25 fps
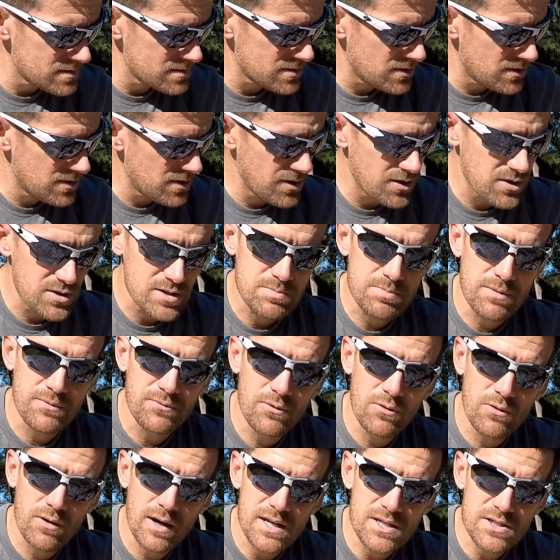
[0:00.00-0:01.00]
concerns
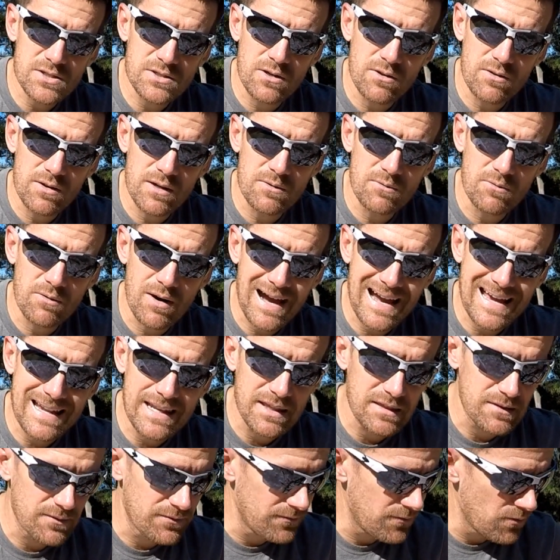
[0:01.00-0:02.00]
before I started
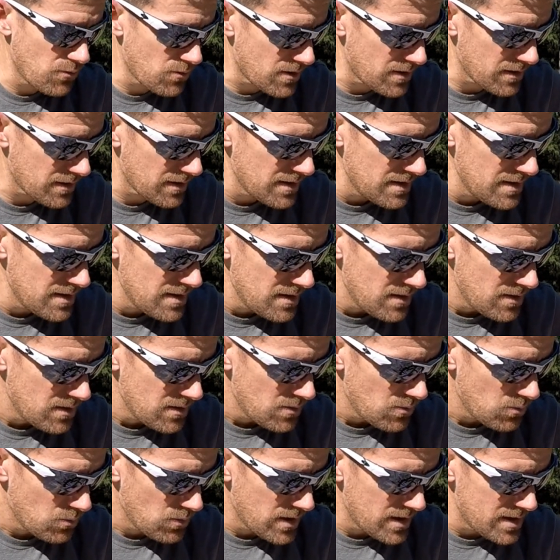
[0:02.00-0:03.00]
riding the fork
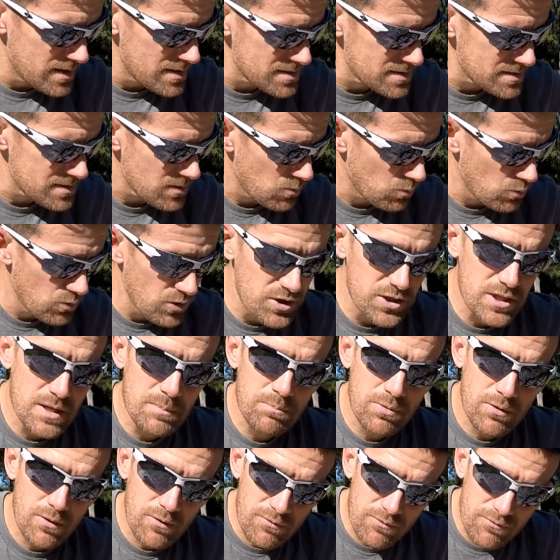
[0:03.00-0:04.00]
was, would
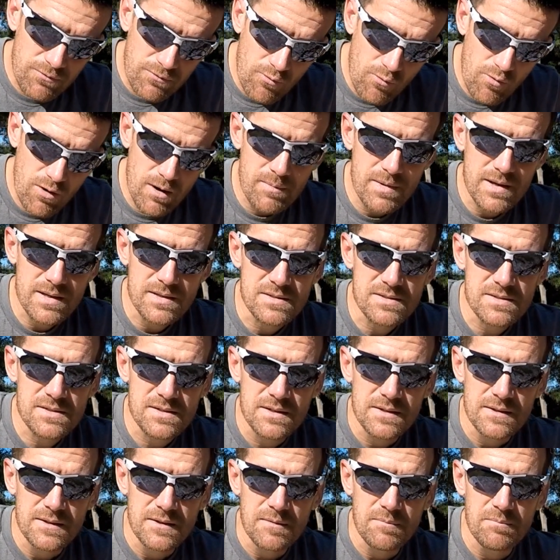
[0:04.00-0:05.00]
the
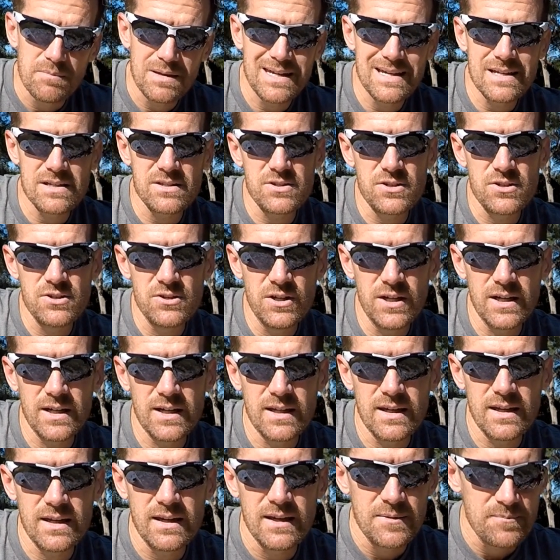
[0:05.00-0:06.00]
performance be as
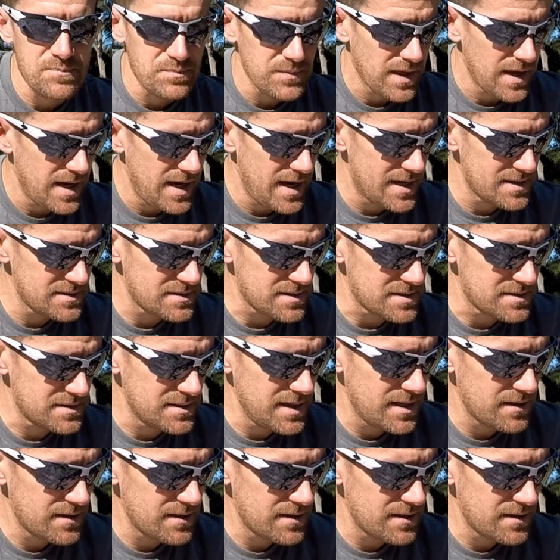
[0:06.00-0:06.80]
good as the